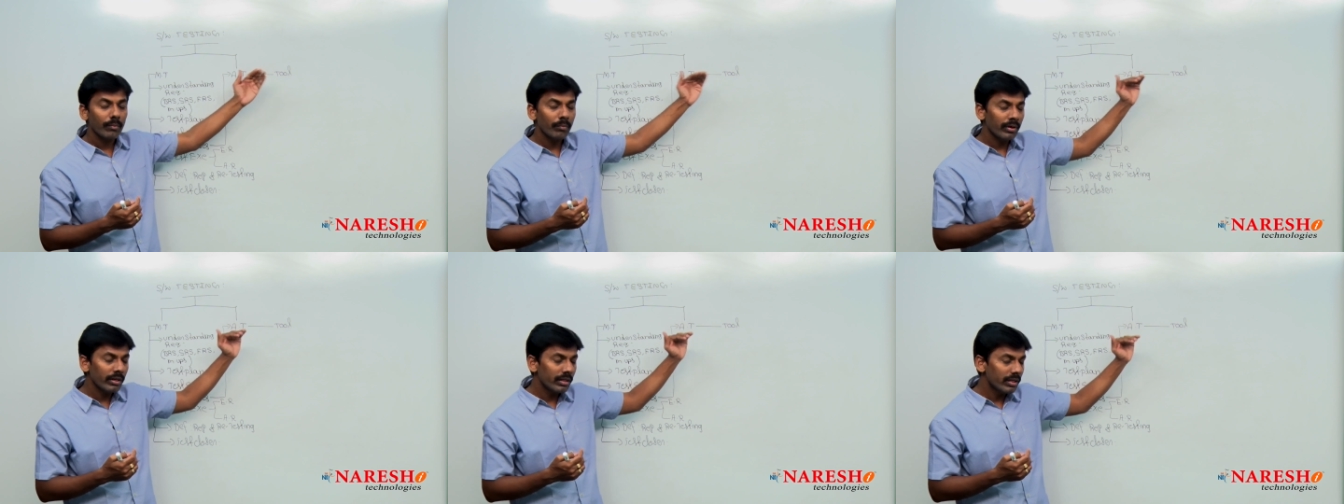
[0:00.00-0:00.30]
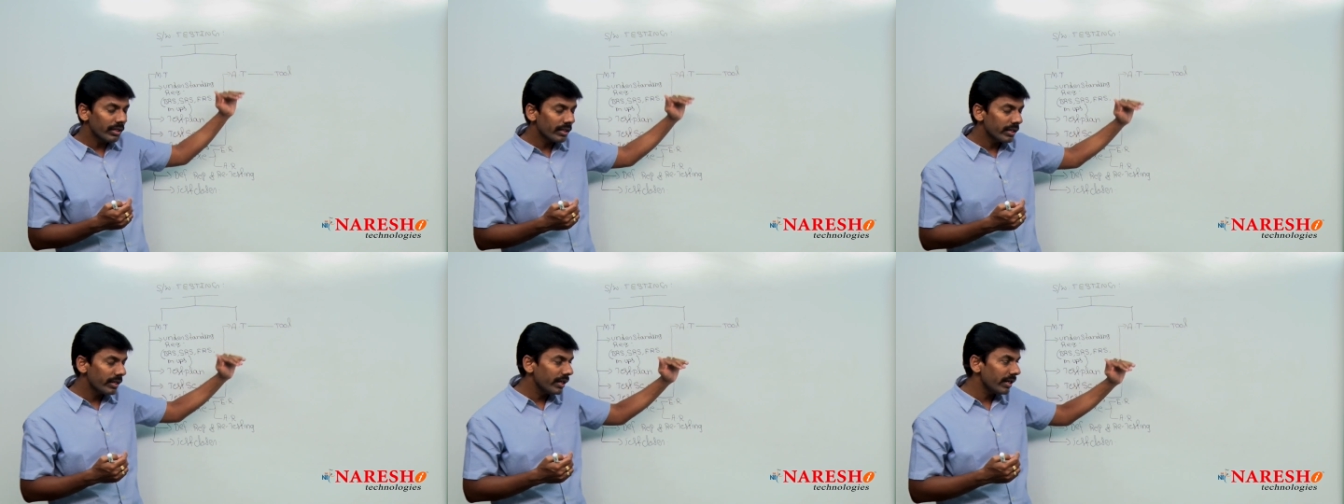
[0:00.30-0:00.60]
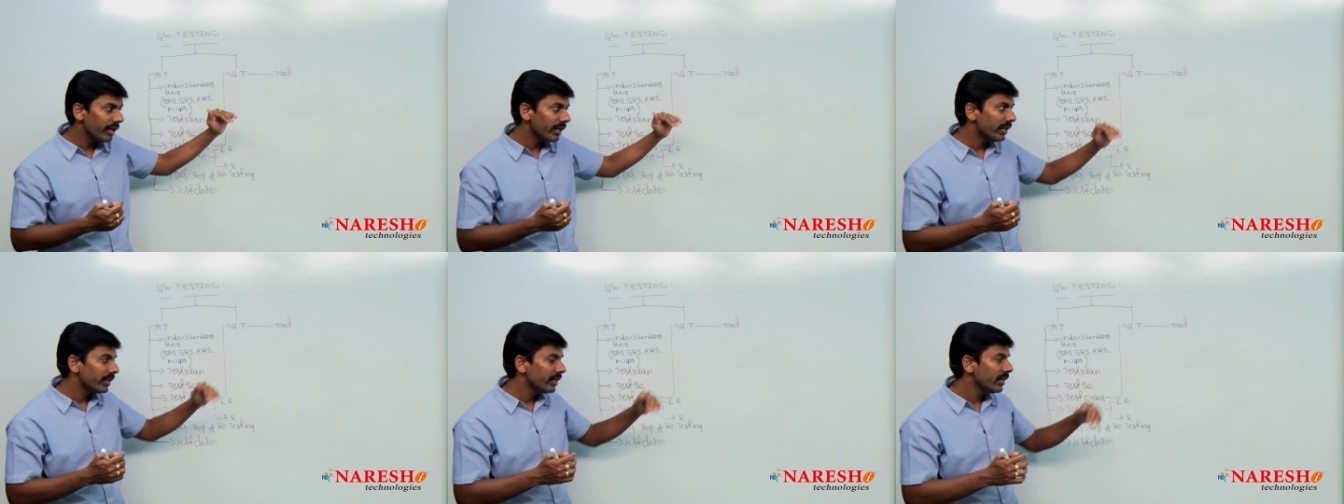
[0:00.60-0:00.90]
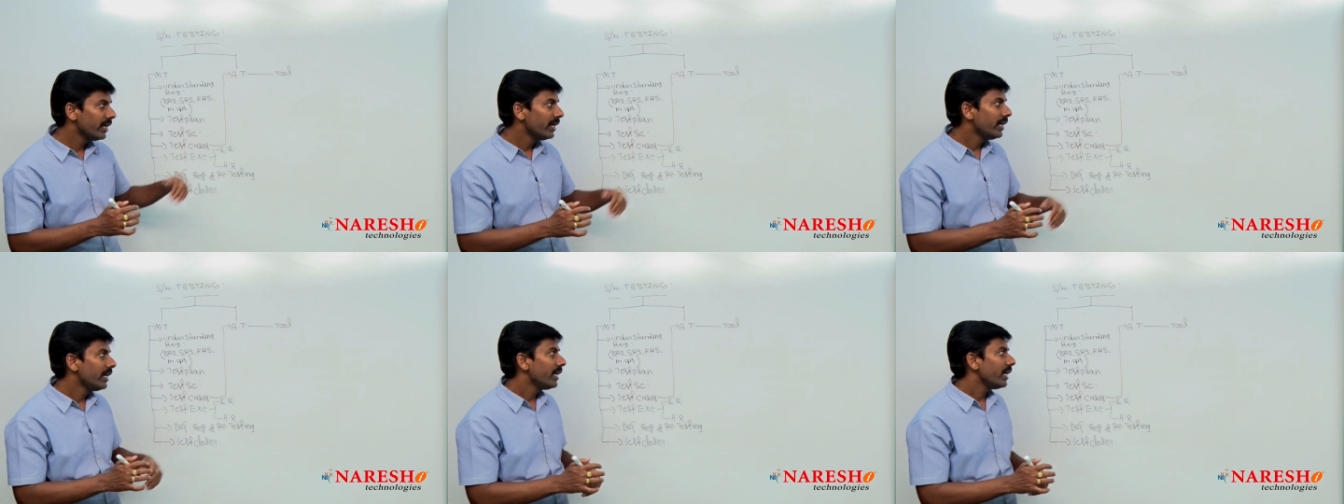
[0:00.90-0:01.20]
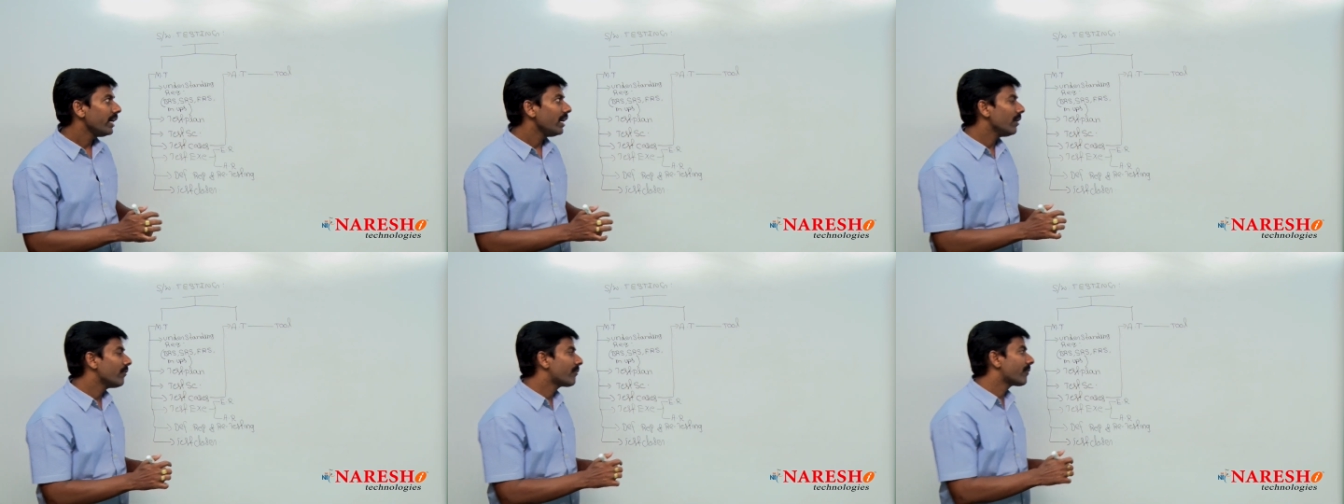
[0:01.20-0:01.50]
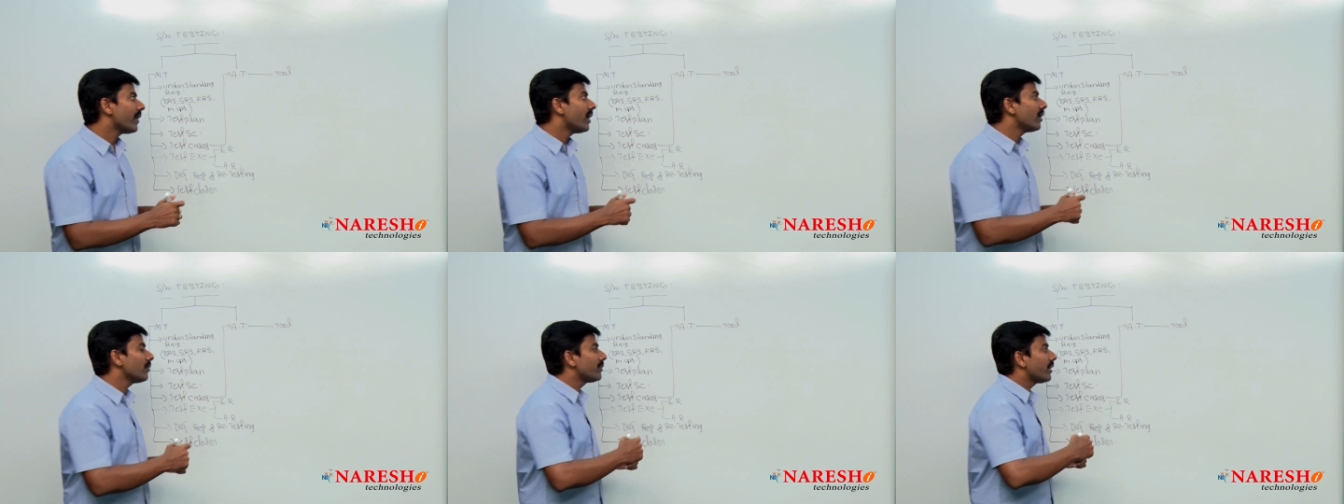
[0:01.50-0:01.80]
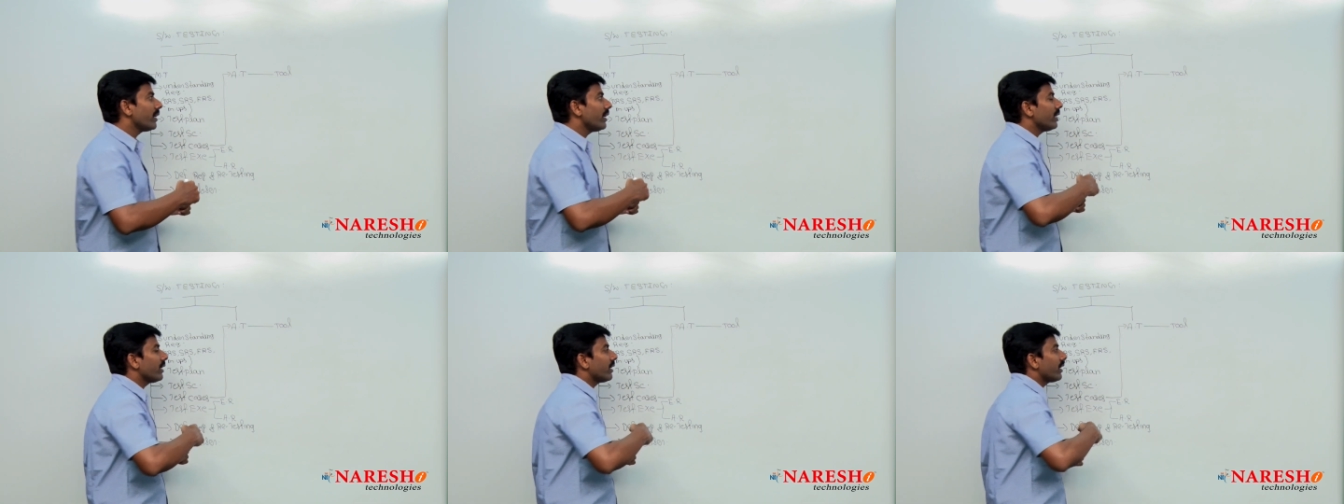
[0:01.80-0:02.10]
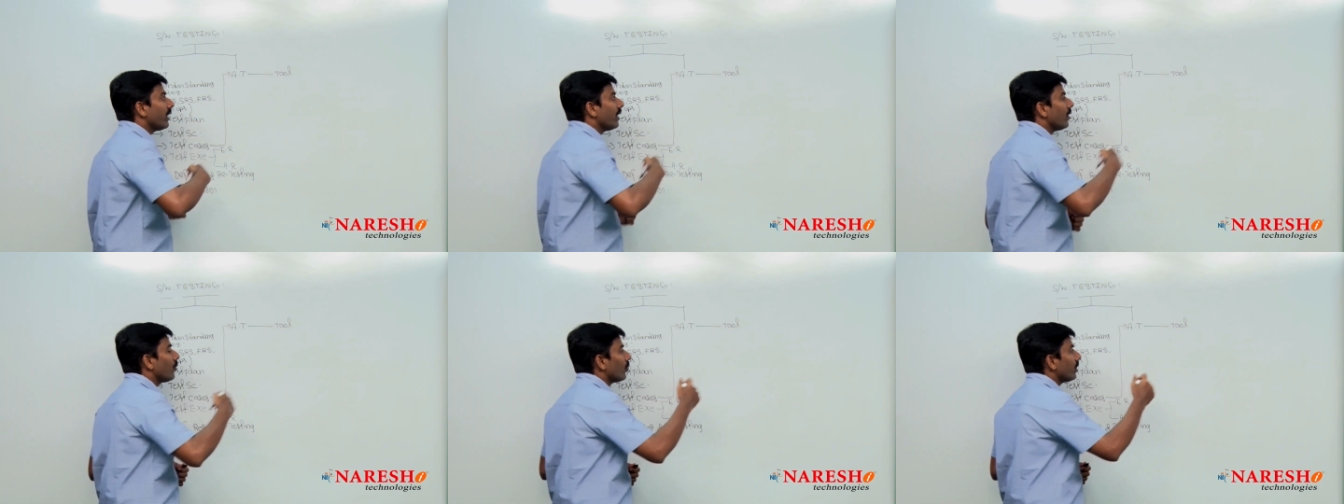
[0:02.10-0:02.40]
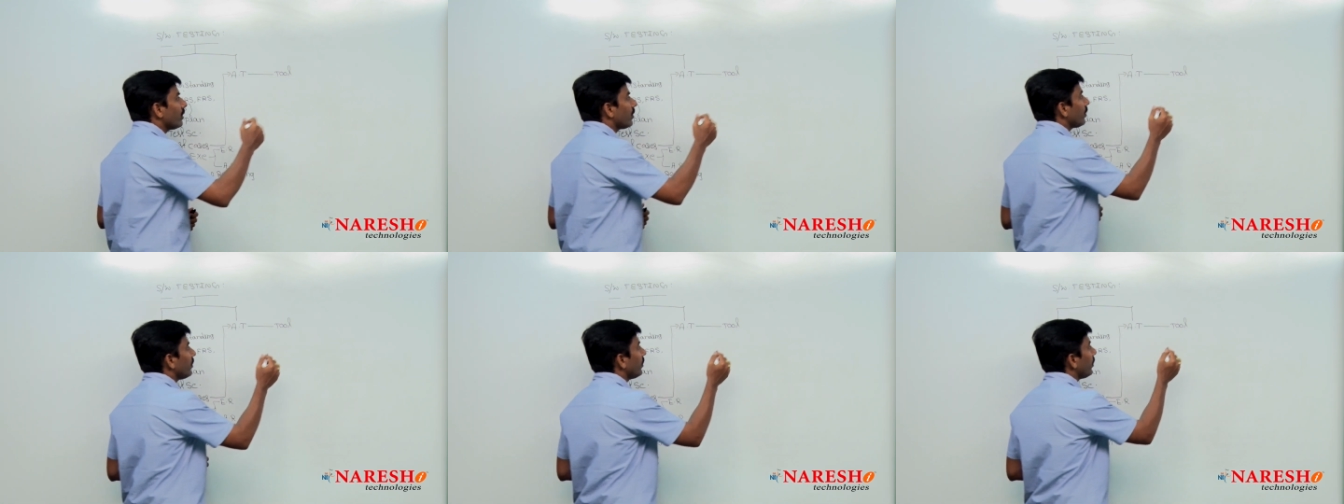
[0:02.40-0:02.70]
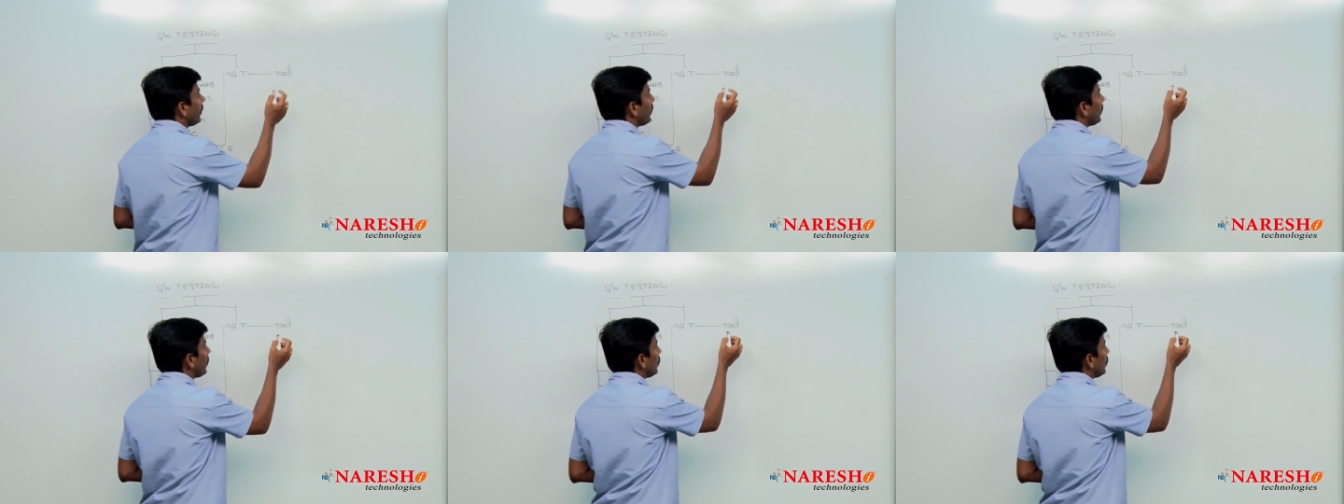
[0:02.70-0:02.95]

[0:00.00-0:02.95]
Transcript: But again, if I am taking with the